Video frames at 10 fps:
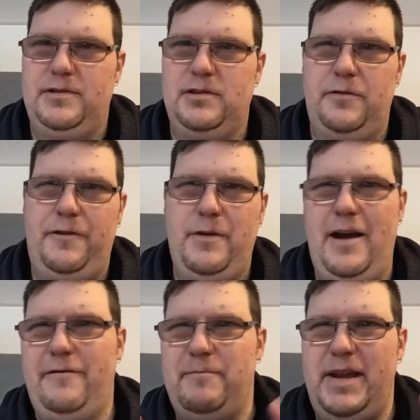So if you
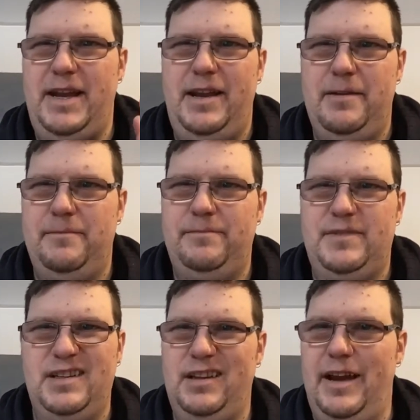have
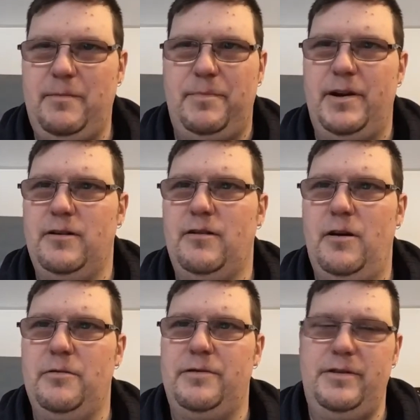medium to light beard
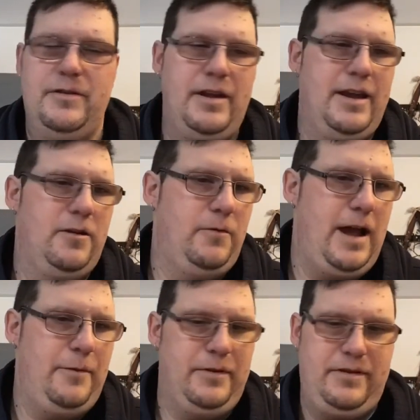growth, you can get
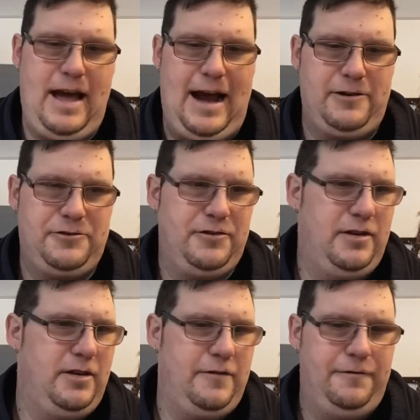away with
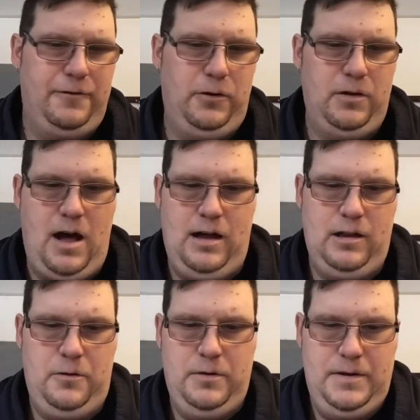extra full
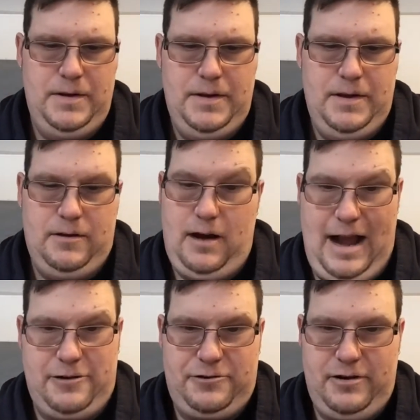hollow, or
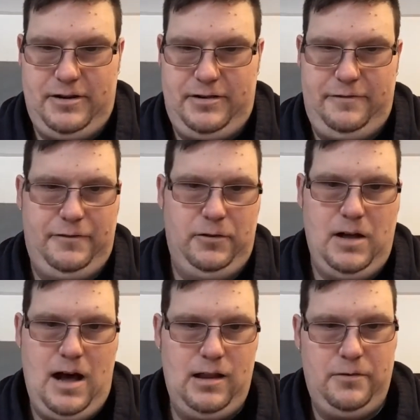extra to
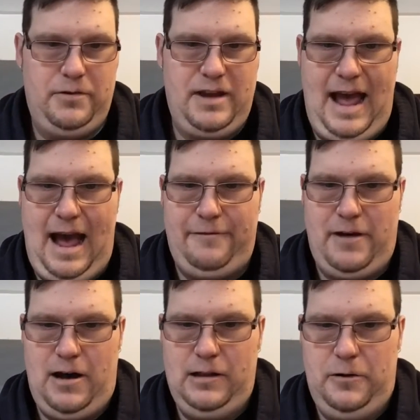full hollow, or to half
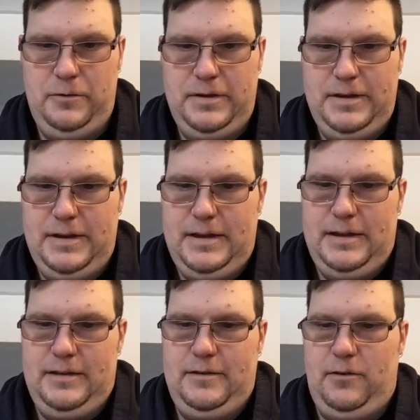hollow,
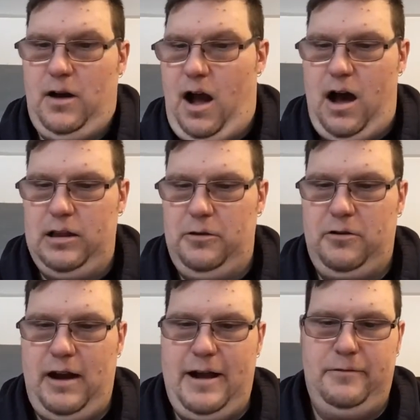or a hollow
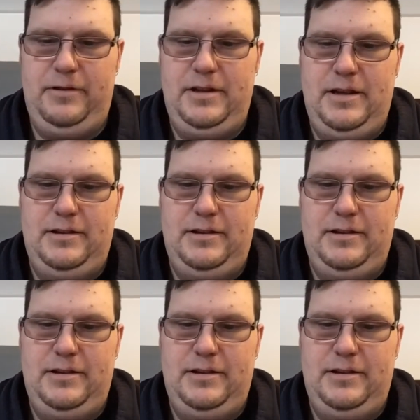ground.